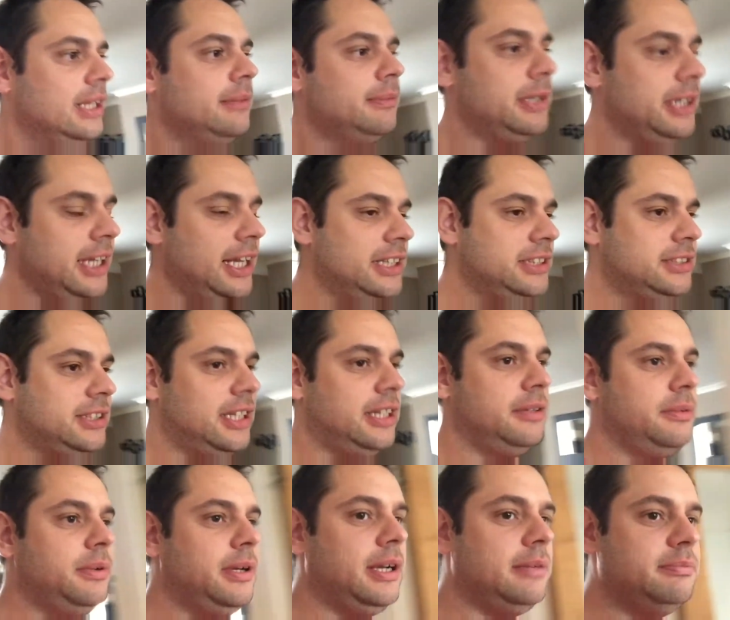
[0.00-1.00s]
But yeah,
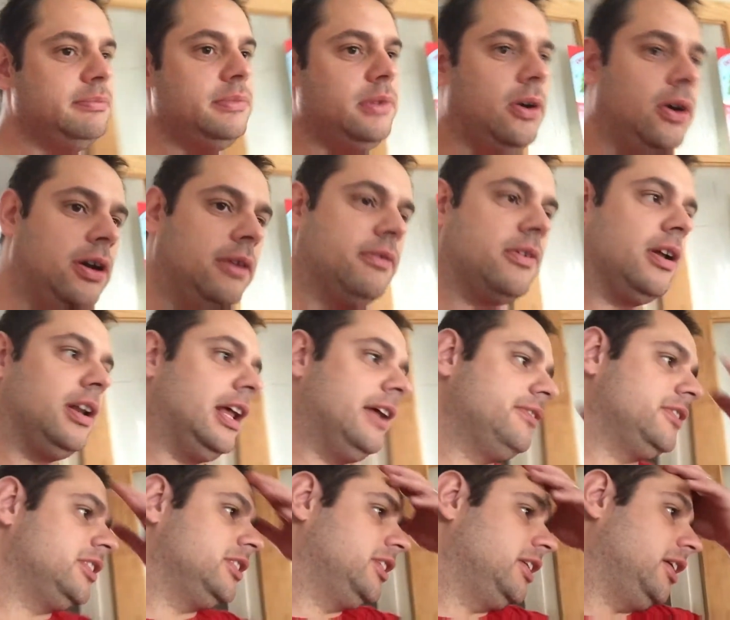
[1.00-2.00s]
so all I've got
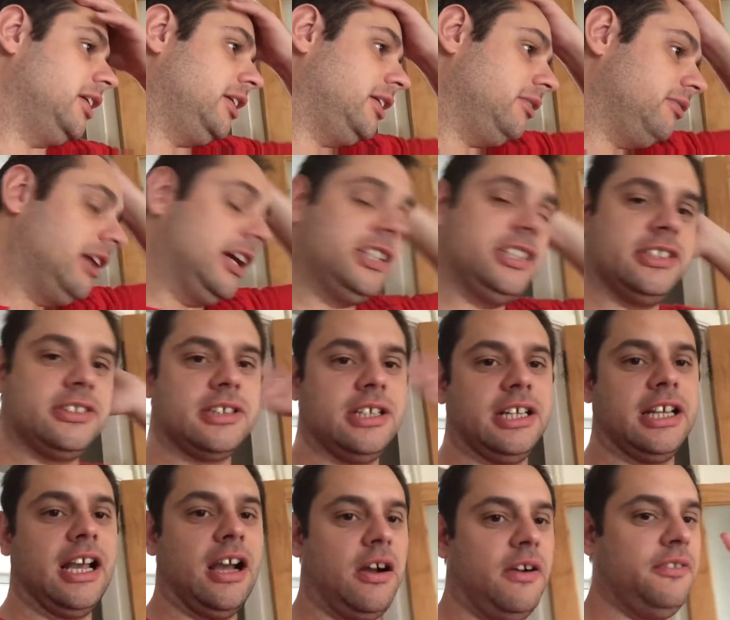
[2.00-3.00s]
left to do, Rachel's
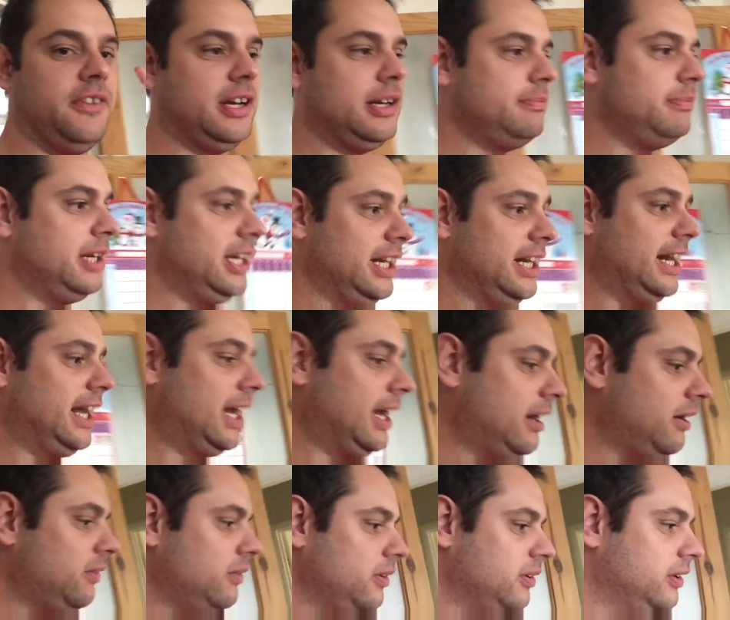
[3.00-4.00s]
going to get off in a minute
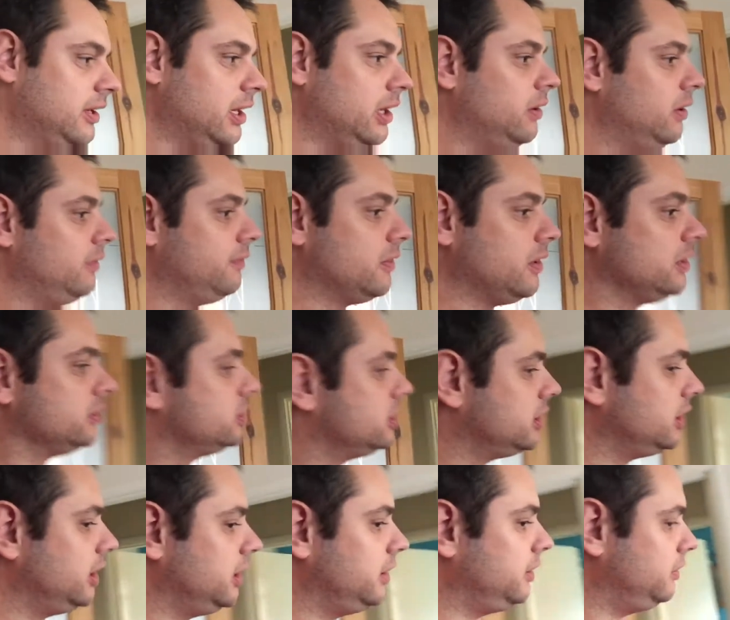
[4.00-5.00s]
now, and then all I've got to
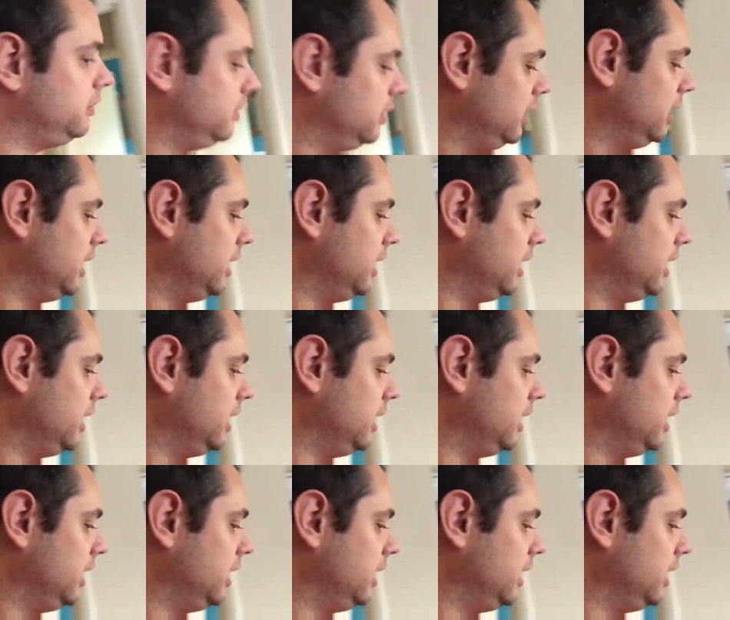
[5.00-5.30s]
do